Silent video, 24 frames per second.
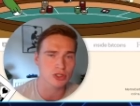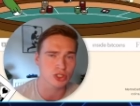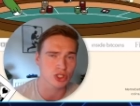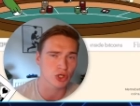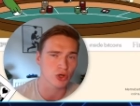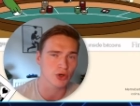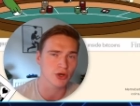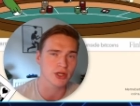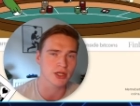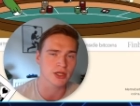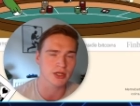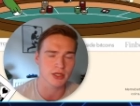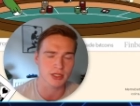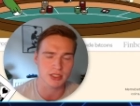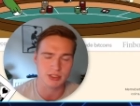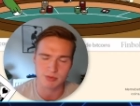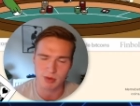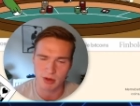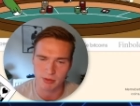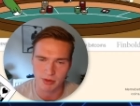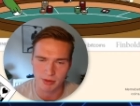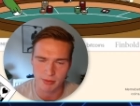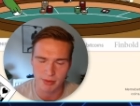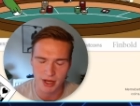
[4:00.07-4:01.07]
join, it's
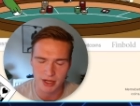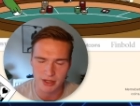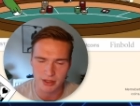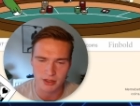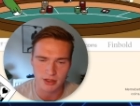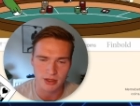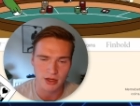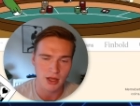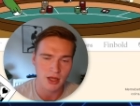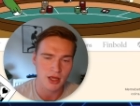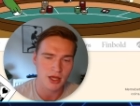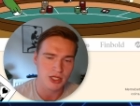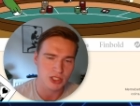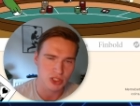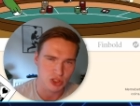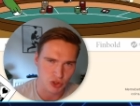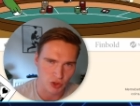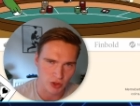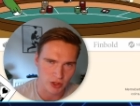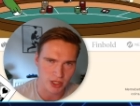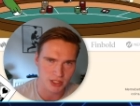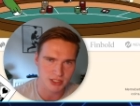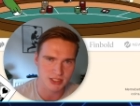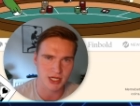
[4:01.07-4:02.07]
probably better,
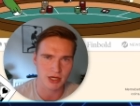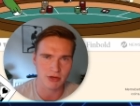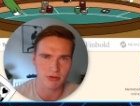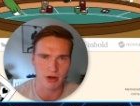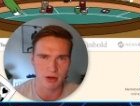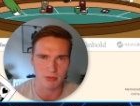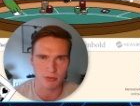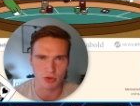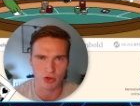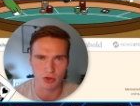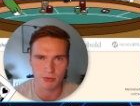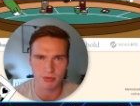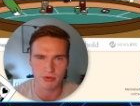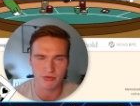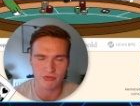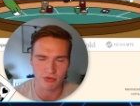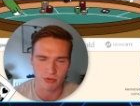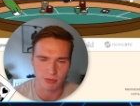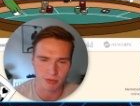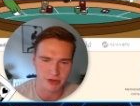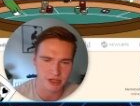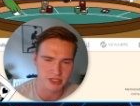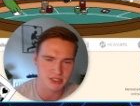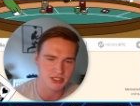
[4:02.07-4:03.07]
join our Telegram group
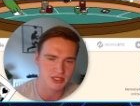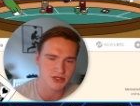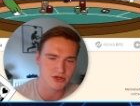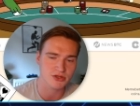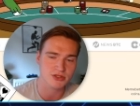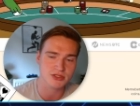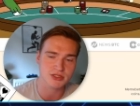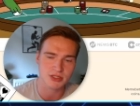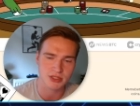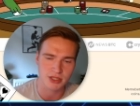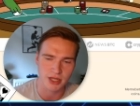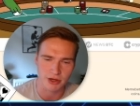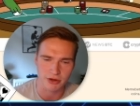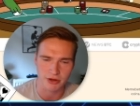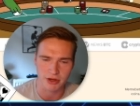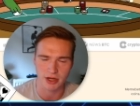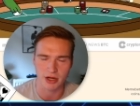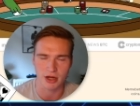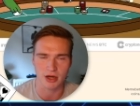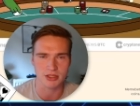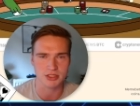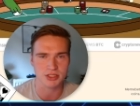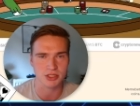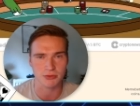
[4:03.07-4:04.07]
for pre-sales. There you
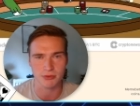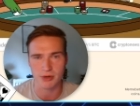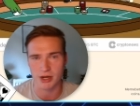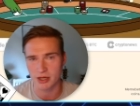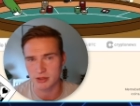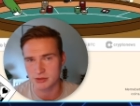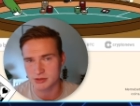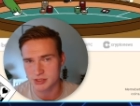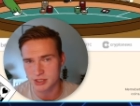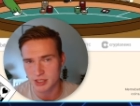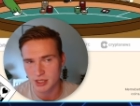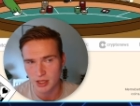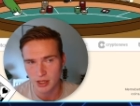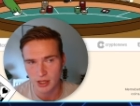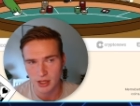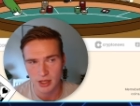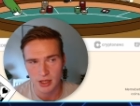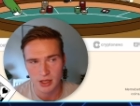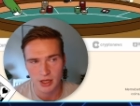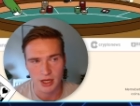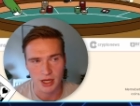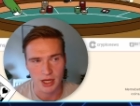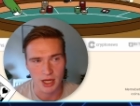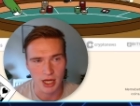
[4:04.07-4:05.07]
can ask around
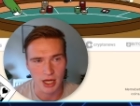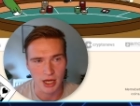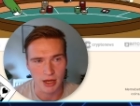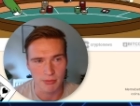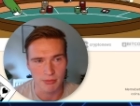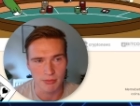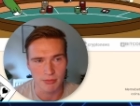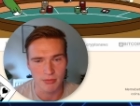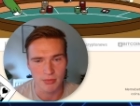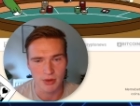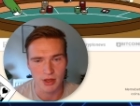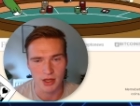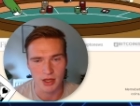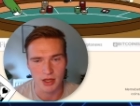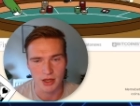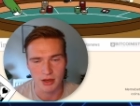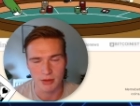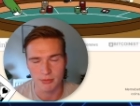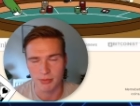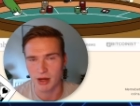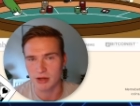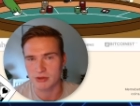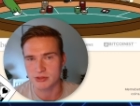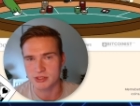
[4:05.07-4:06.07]
um, uh,
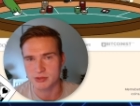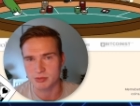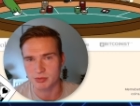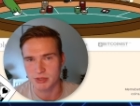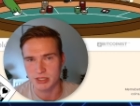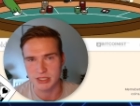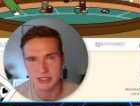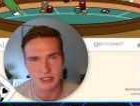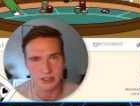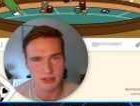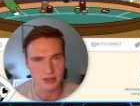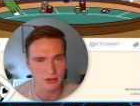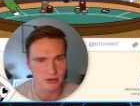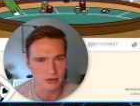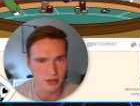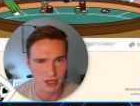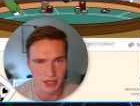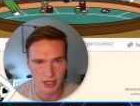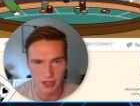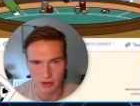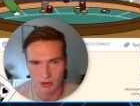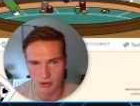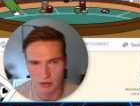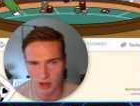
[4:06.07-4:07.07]
about this pre-sale
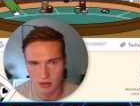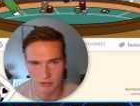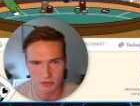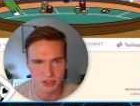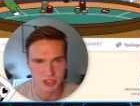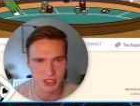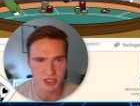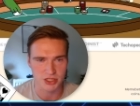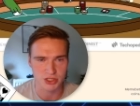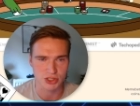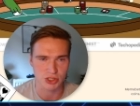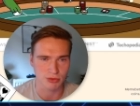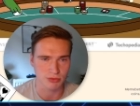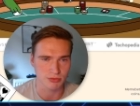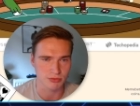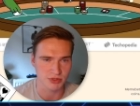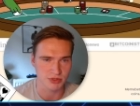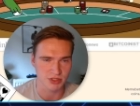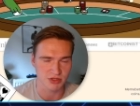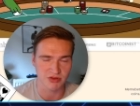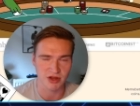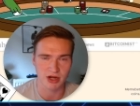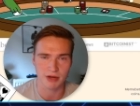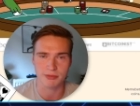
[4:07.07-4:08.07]
and I'll, I'll share
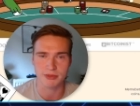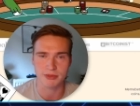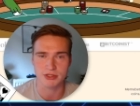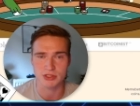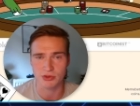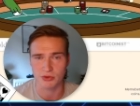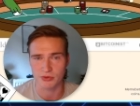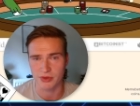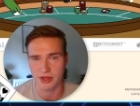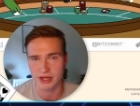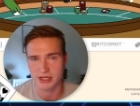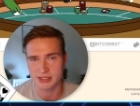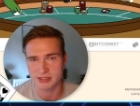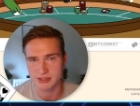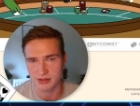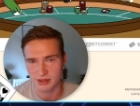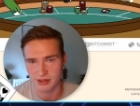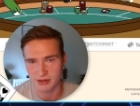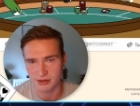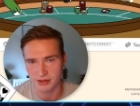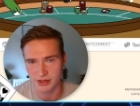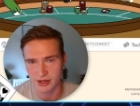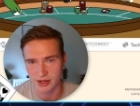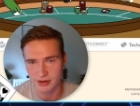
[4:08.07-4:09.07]
some developments on that
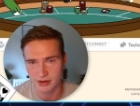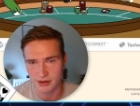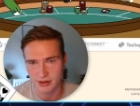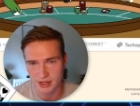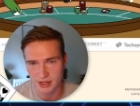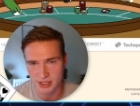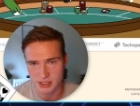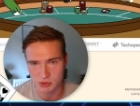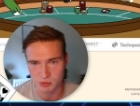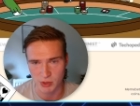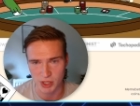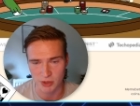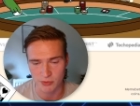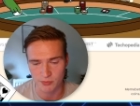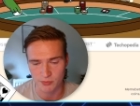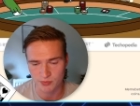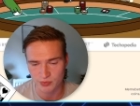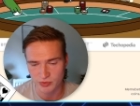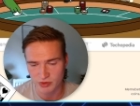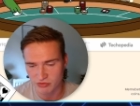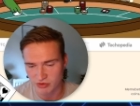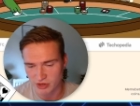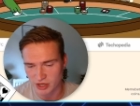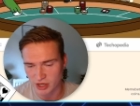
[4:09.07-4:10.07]
in there as well.
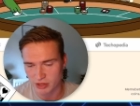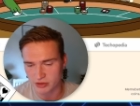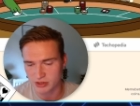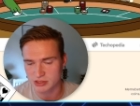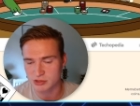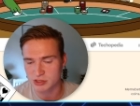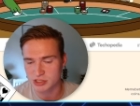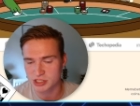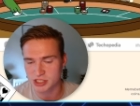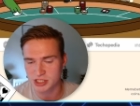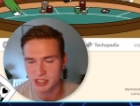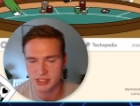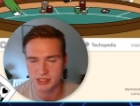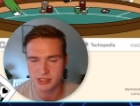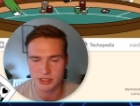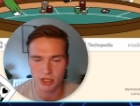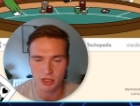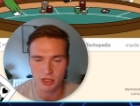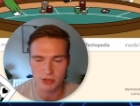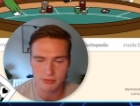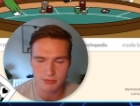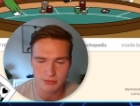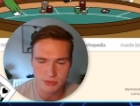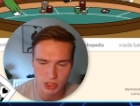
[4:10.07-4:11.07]
For now, that's what you need to
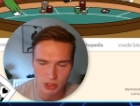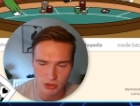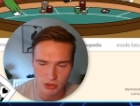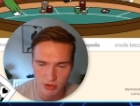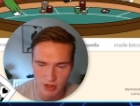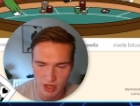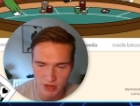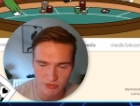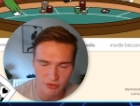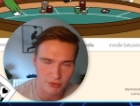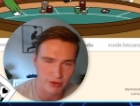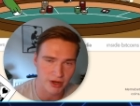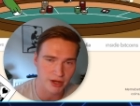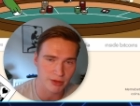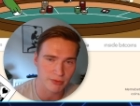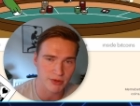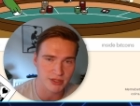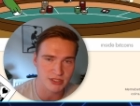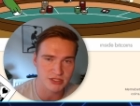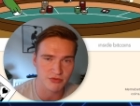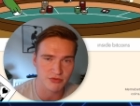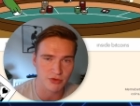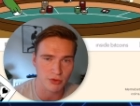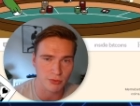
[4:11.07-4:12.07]
know. So have a great
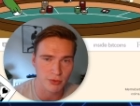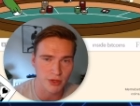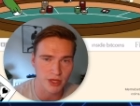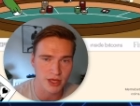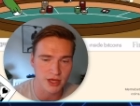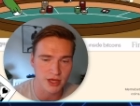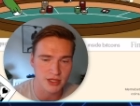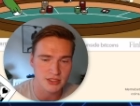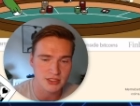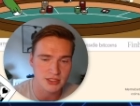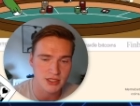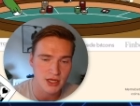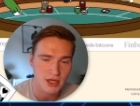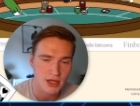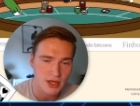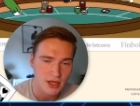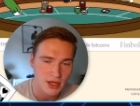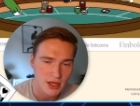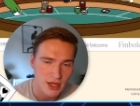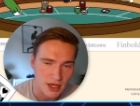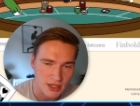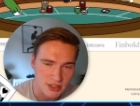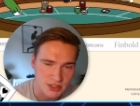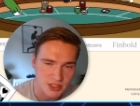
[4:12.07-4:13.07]
rest of your weekend.
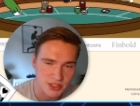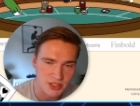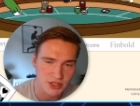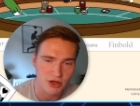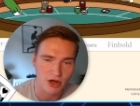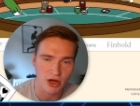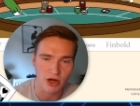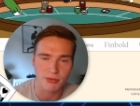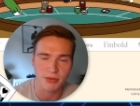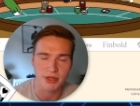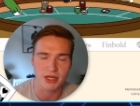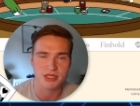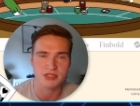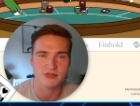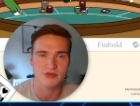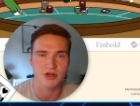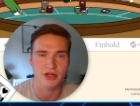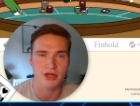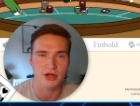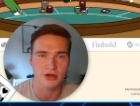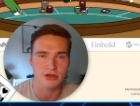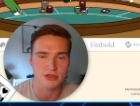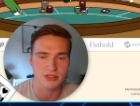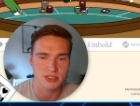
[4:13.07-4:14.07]
I'll see you all in my next
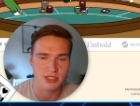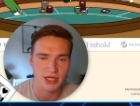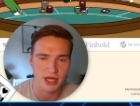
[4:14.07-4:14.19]
videos